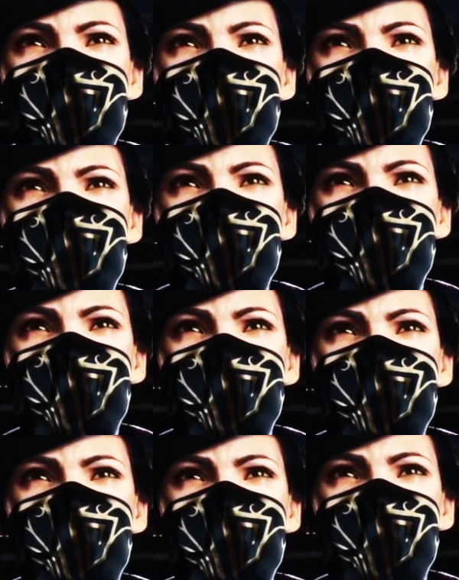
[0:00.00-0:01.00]
father is
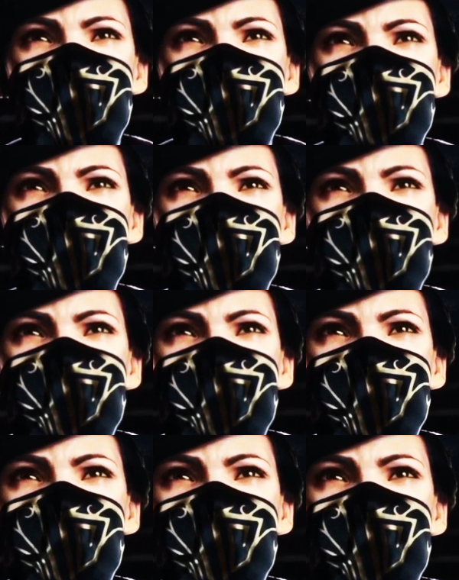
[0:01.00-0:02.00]
with her, which is
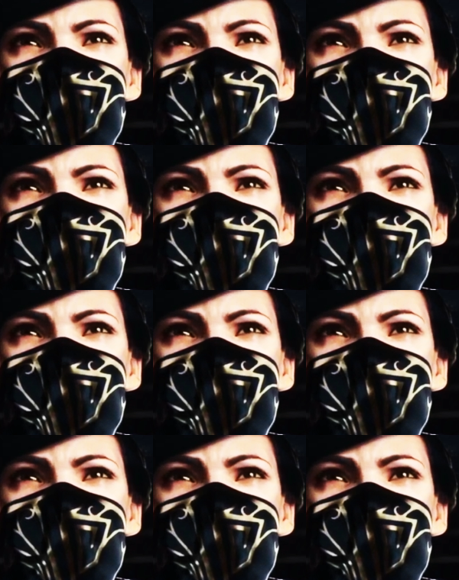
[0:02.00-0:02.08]
Corvo,